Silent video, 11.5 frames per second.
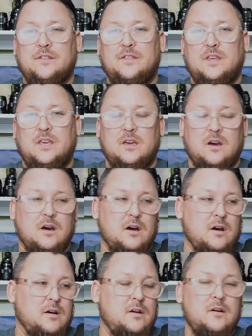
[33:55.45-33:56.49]
the
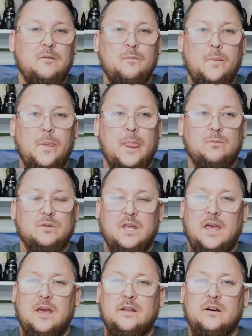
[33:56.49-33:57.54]

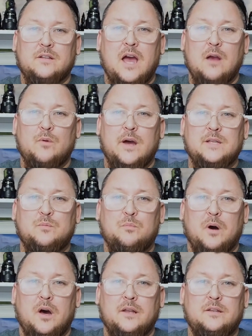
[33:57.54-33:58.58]
handheld high res,
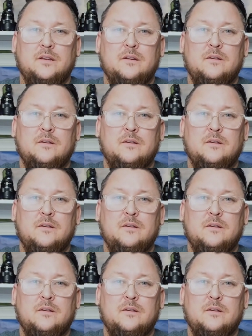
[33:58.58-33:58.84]
but